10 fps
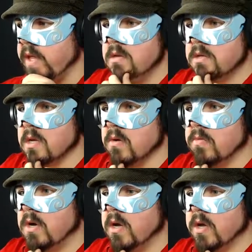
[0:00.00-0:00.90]
So
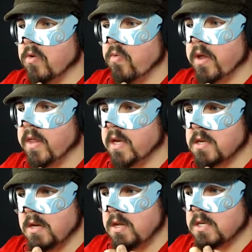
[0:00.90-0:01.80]
what I'm going to run next,
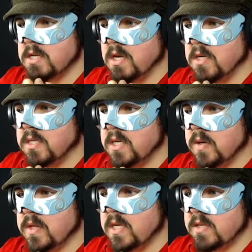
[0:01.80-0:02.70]
I'm going to stick
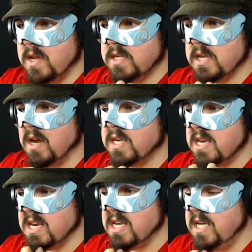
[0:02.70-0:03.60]
with this. I said I
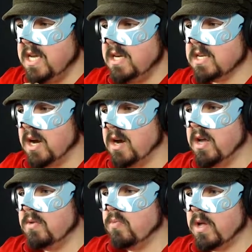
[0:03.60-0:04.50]
didn't need
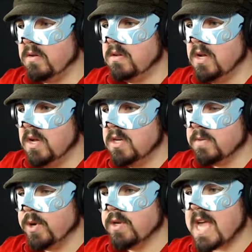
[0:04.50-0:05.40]
Iron Will, to
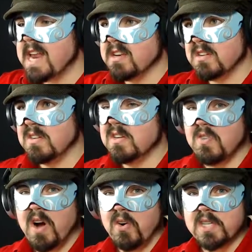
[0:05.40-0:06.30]
be honest, and
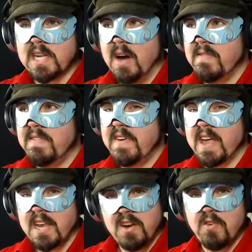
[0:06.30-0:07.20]
quite honestly, I'm
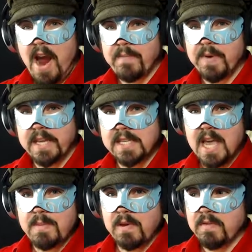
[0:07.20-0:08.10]
fairly crap at
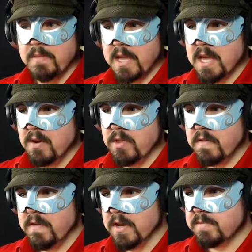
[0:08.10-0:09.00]
escaping from the killer in the
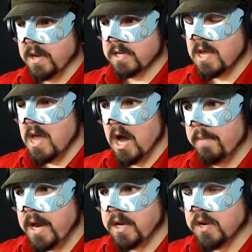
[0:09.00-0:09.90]
first place. I
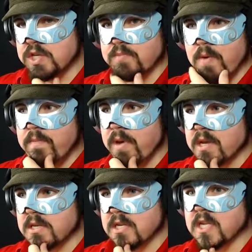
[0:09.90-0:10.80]
mainly use Sprint
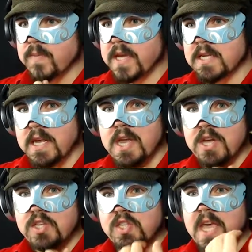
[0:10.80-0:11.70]
Burst just to basically
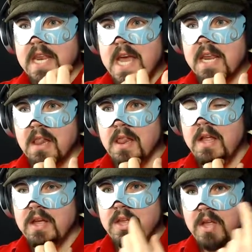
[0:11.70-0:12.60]
skedaddle,
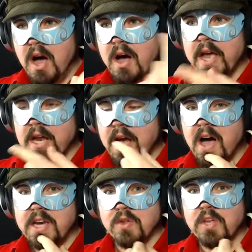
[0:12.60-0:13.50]

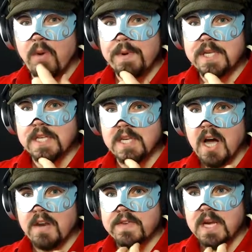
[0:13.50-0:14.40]
hide on the opposite
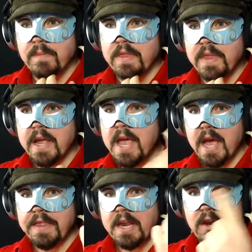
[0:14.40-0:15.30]
side of something,
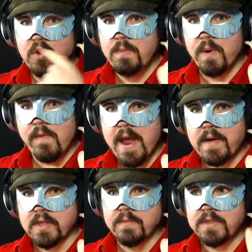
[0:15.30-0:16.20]
and then loop
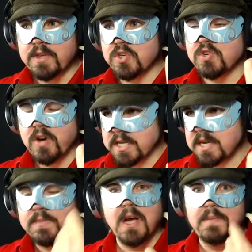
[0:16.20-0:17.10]
around them just to try.
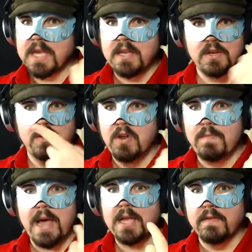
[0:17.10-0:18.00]
Sometimes they do loop
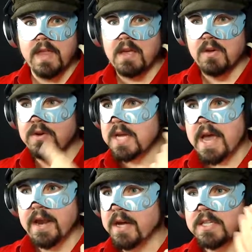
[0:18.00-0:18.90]
back if they're good,
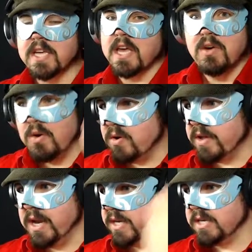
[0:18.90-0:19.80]
and I just get caught.
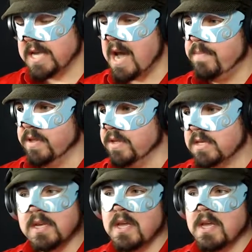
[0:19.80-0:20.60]
It just happens.